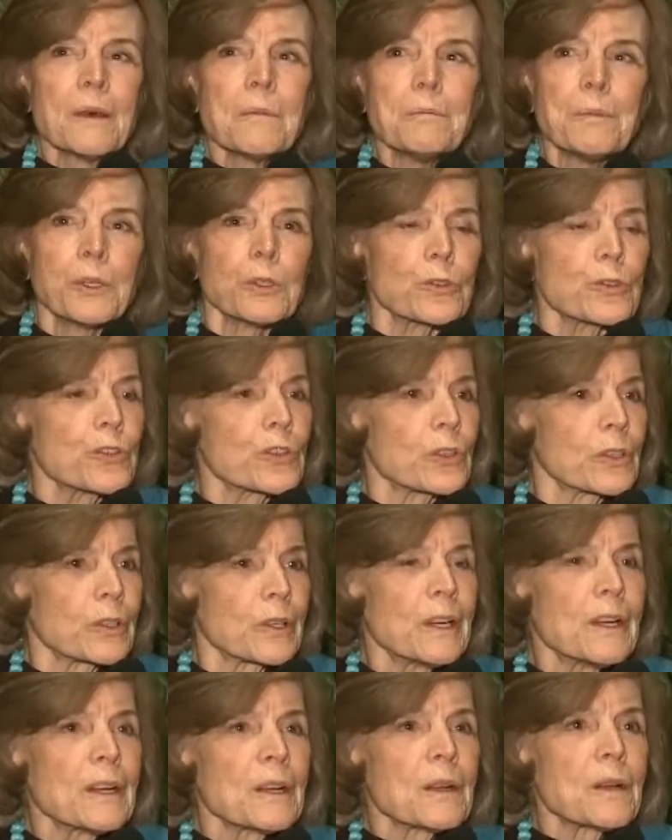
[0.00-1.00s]
build your
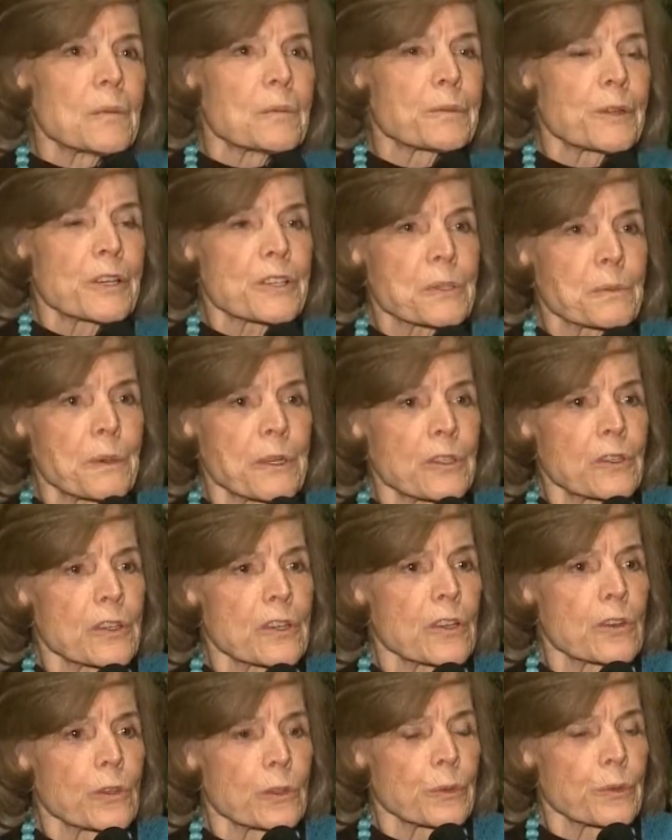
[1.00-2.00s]
prosperity,
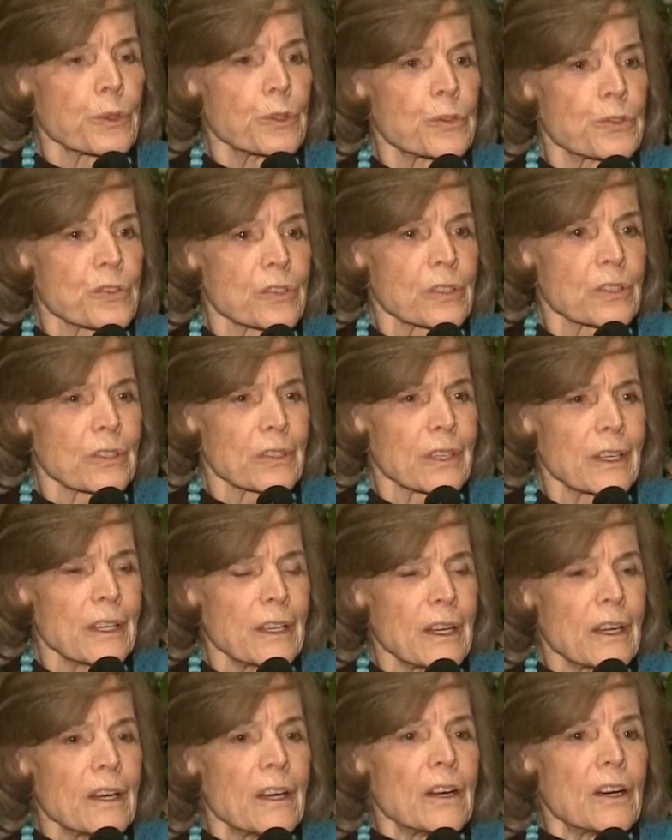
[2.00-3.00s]
your future,
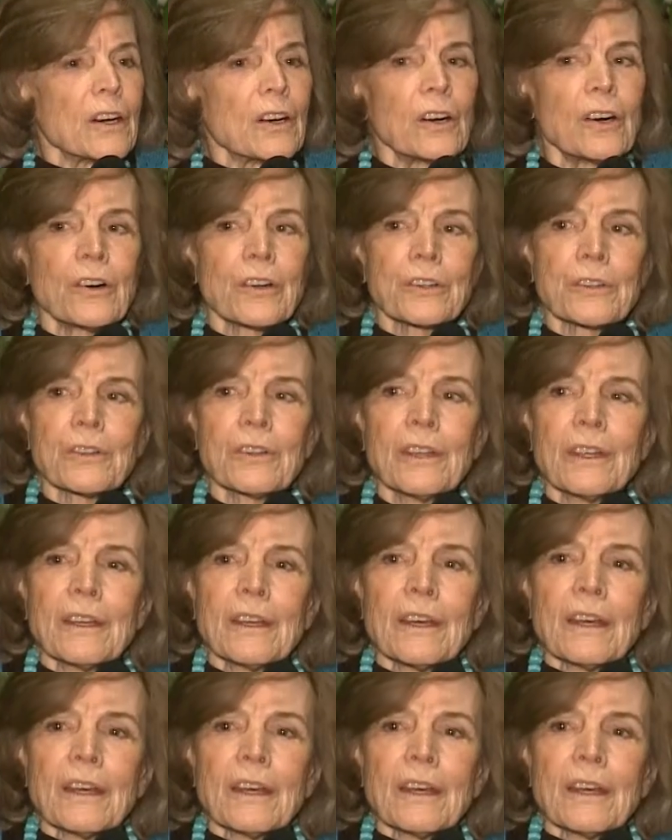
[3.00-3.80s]
on